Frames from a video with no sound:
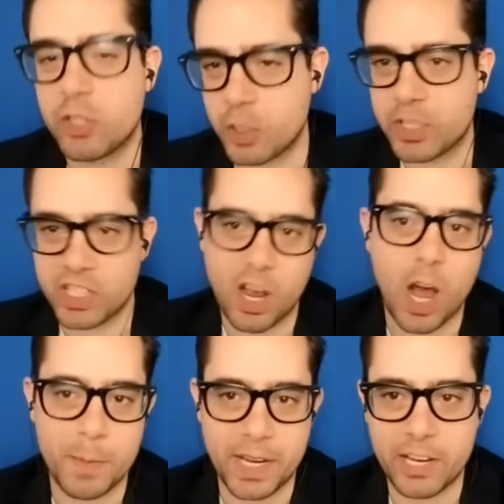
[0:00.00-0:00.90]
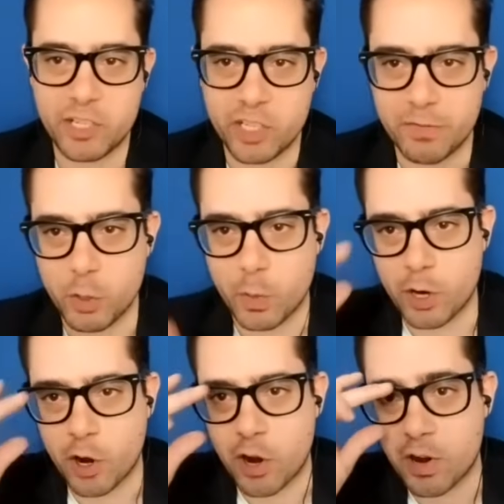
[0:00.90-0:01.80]
so it's a combination the, of you
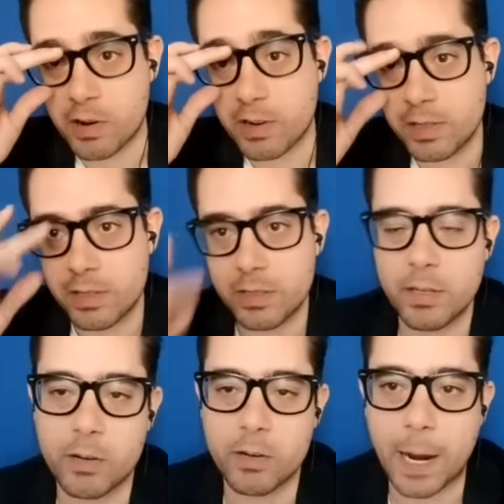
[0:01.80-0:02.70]
and her. Right. So the so okay. the